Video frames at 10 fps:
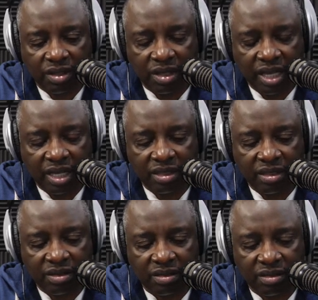
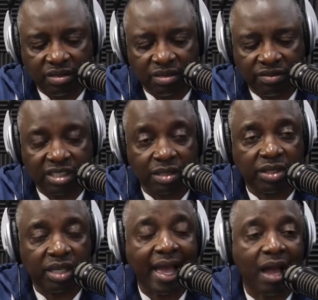and fix up
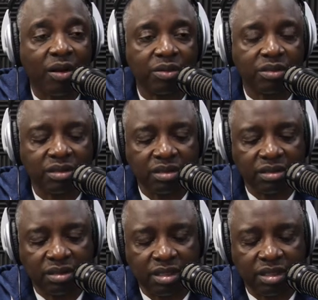their house and their